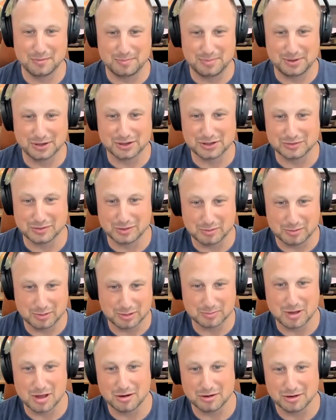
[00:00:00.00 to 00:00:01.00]
pills from a
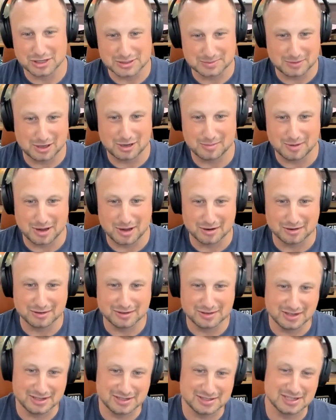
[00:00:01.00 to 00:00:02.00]
big bottle in a small
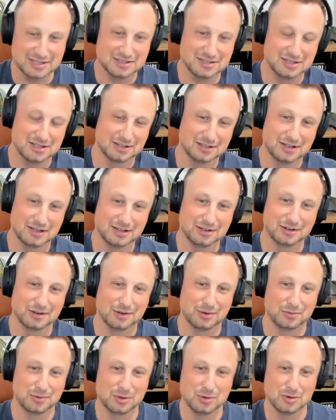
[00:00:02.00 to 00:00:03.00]
bottle and say, see you later.
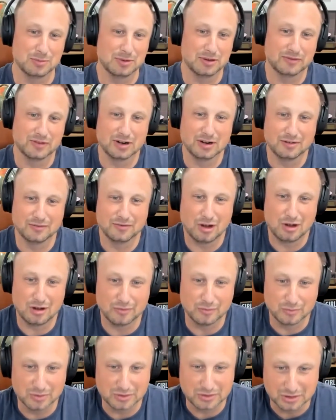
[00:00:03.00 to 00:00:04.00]
We want to be very
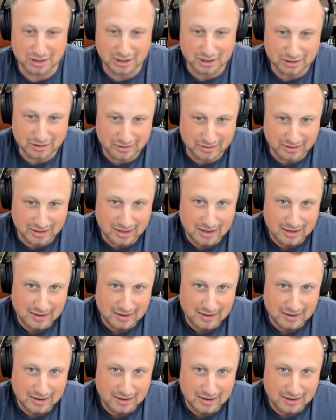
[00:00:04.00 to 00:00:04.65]
involved with your health.